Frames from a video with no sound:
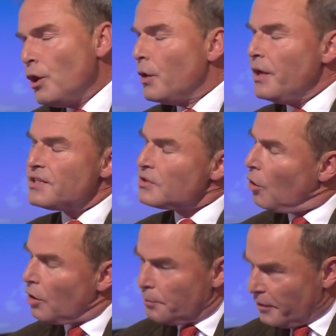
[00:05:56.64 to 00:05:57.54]
It's
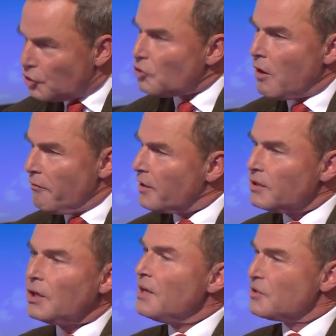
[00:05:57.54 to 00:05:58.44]
not a picture I
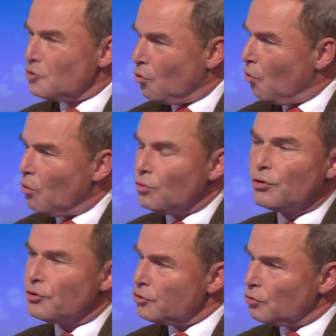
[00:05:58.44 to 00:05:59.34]
recognise at all.
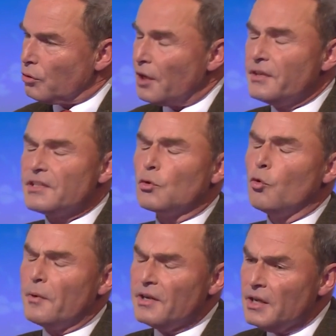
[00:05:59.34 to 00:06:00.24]
Not at all. I think it's
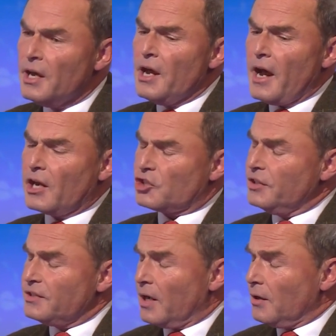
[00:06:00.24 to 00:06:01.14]
all been
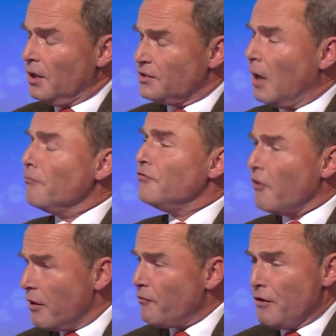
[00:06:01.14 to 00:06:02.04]
actually done
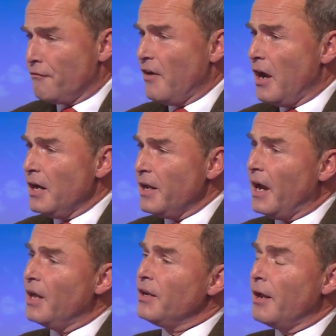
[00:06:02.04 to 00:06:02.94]
very, very fairly
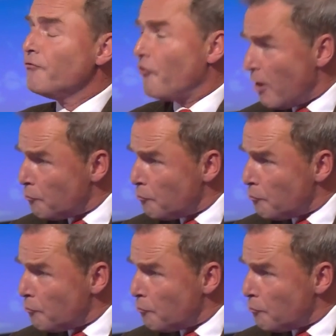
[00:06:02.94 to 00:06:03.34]
and very